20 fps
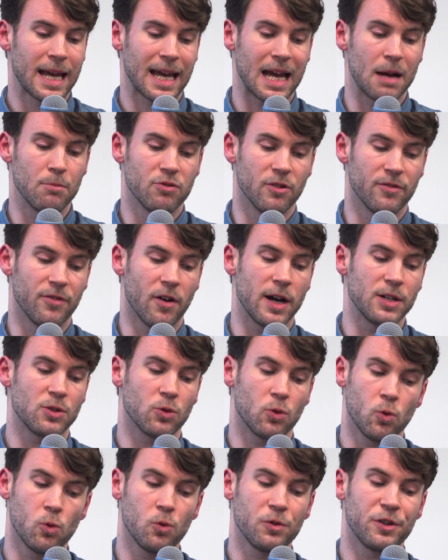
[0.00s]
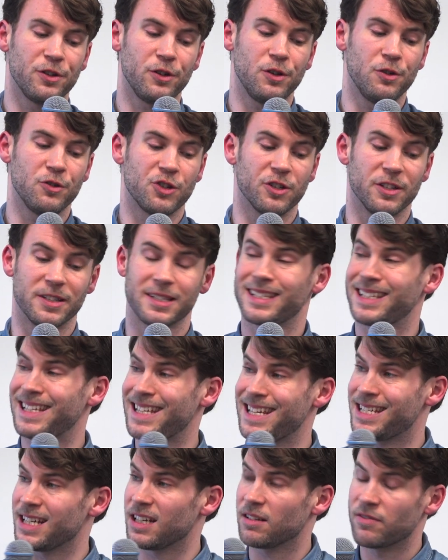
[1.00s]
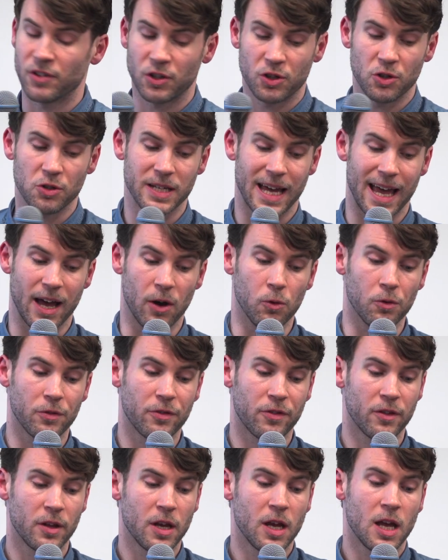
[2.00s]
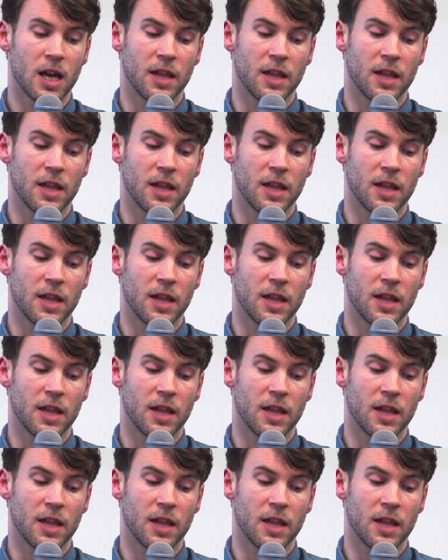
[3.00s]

can provide all the nutrients needed for good health.